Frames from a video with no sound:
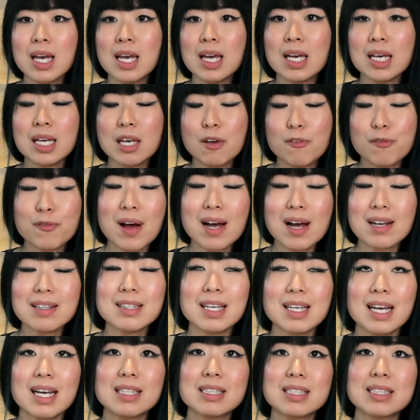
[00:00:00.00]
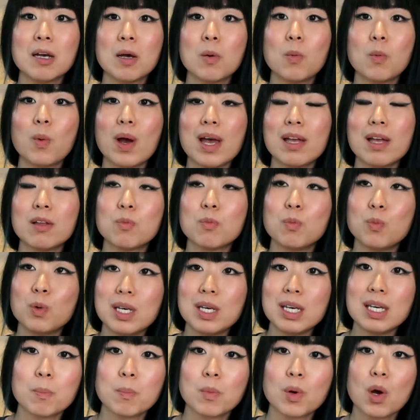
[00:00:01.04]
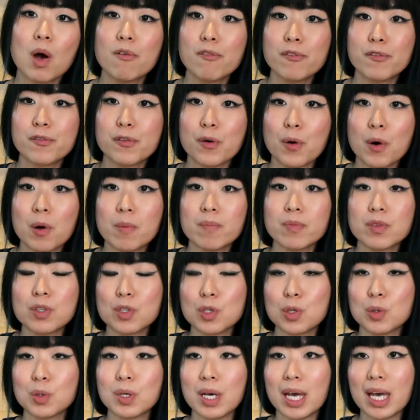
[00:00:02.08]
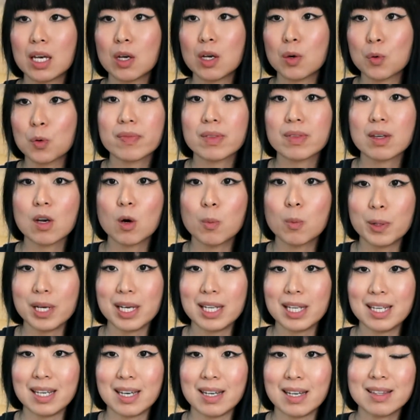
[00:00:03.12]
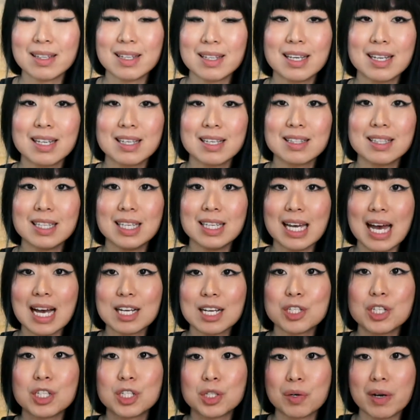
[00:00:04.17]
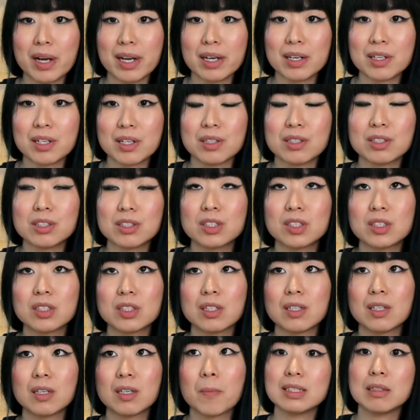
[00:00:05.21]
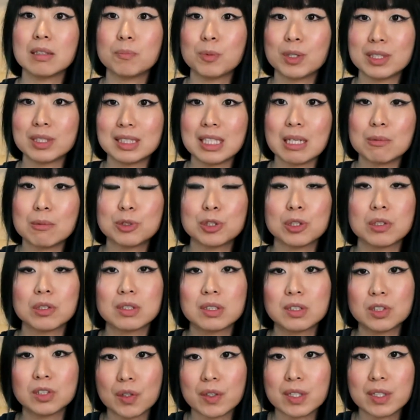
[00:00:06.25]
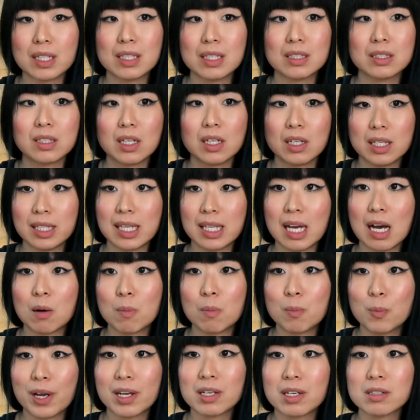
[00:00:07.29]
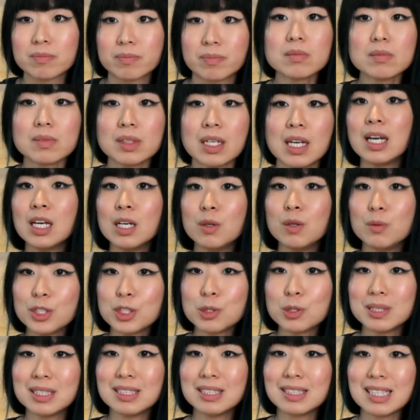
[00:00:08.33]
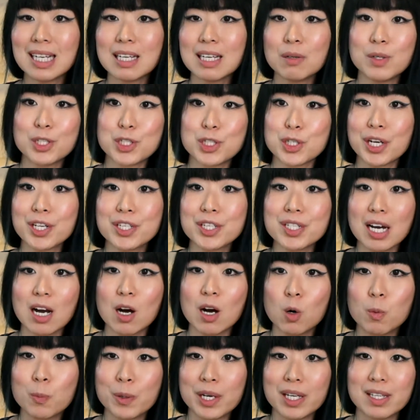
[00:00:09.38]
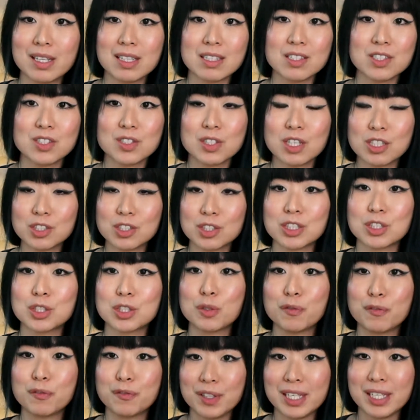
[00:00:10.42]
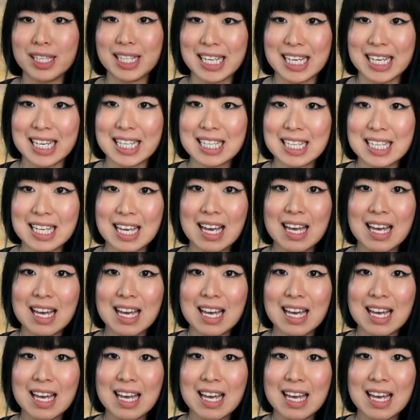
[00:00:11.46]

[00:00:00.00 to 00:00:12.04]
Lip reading: He found that when we conform to a group opinion, it actually triggers the perception circuits in our brain, which means that we change our opinions not just to fit in,